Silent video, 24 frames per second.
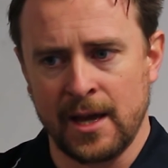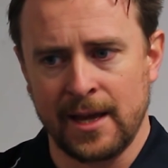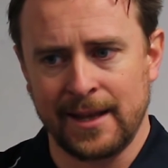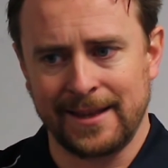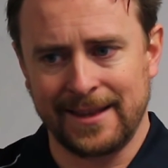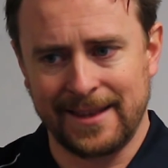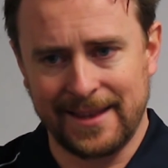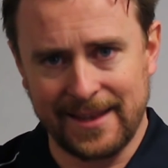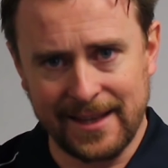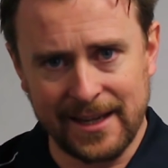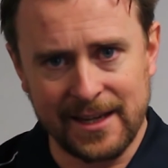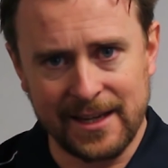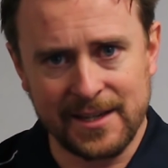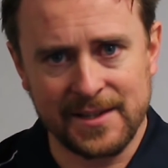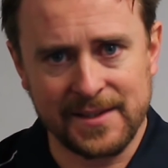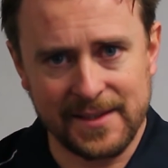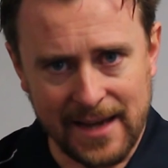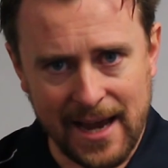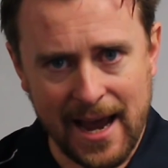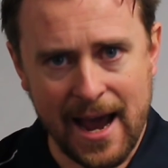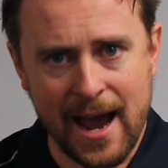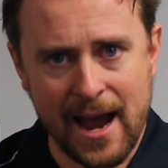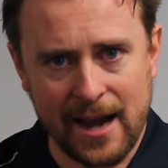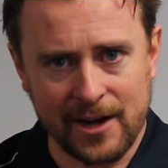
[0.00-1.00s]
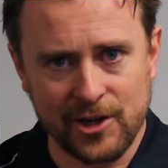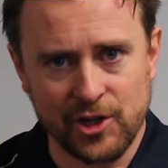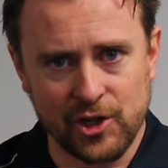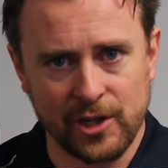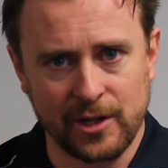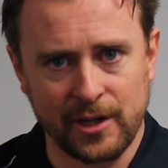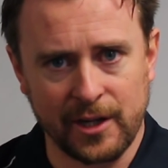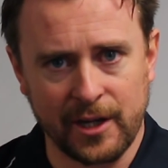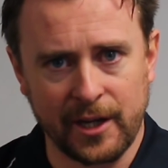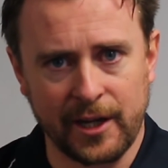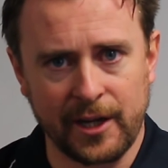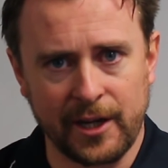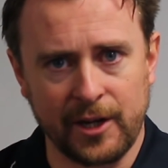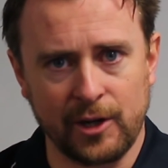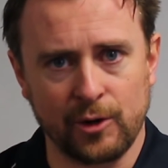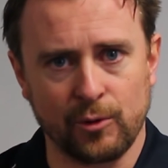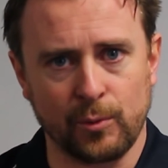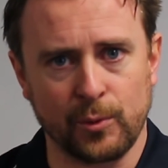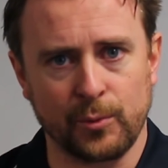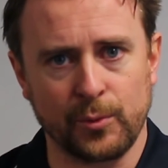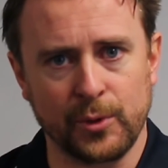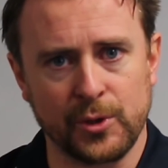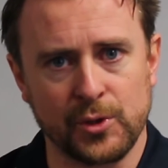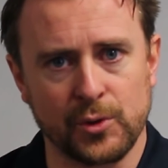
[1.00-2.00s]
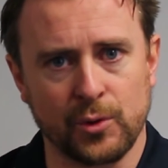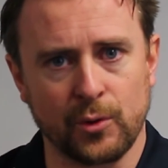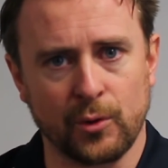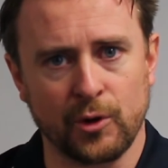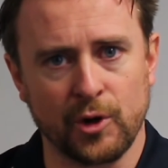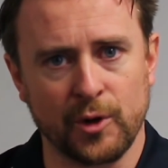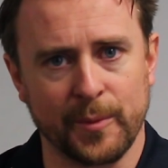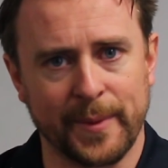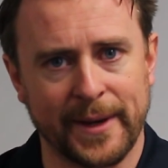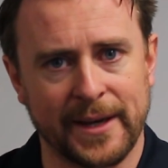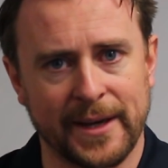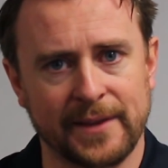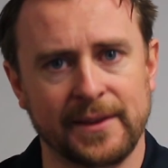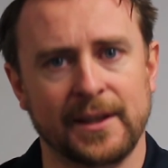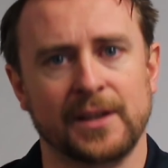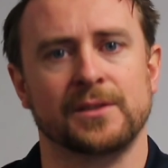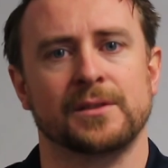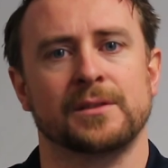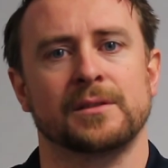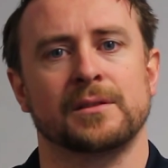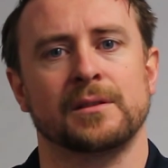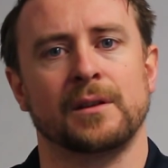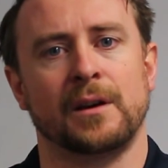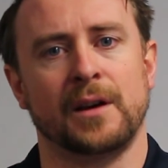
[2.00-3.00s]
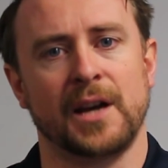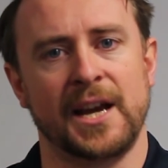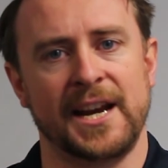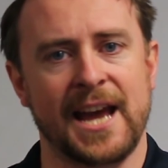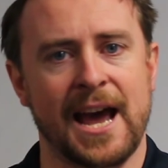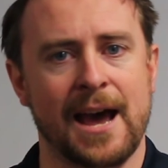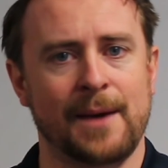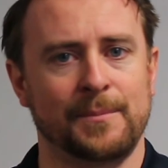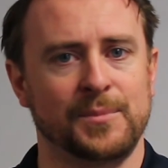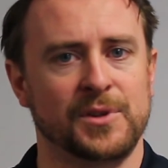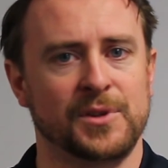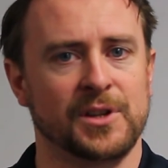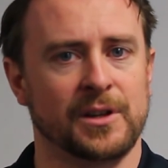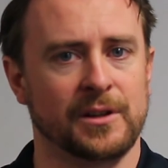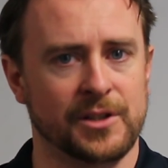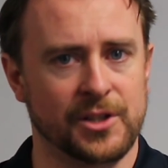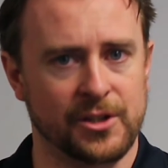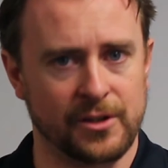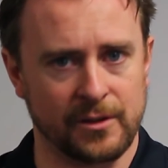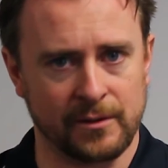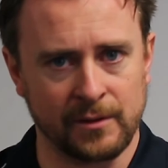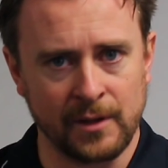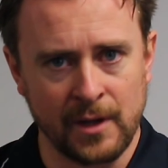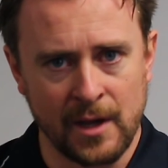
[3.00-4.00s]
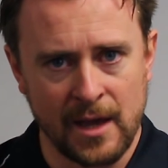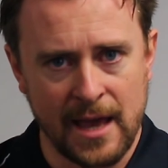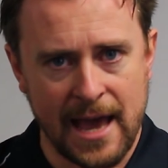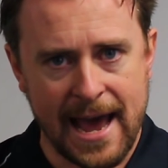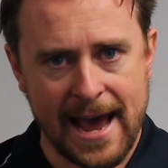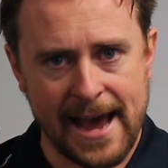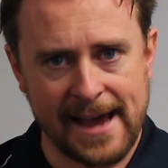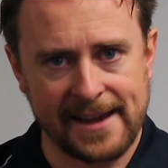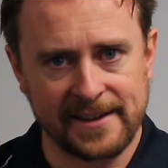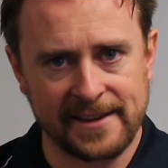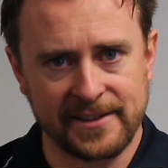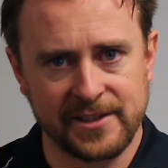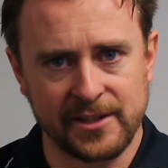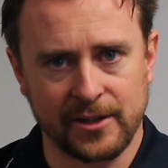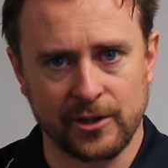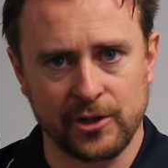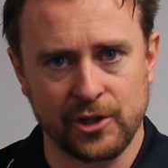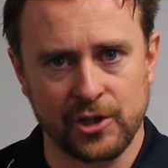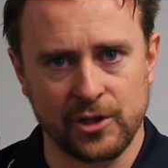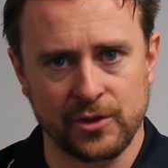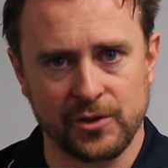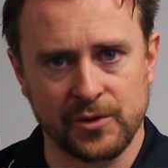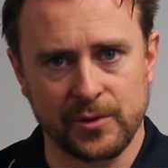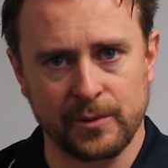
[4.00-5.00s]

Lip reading: this action here when we talk about that side abduction, adduction.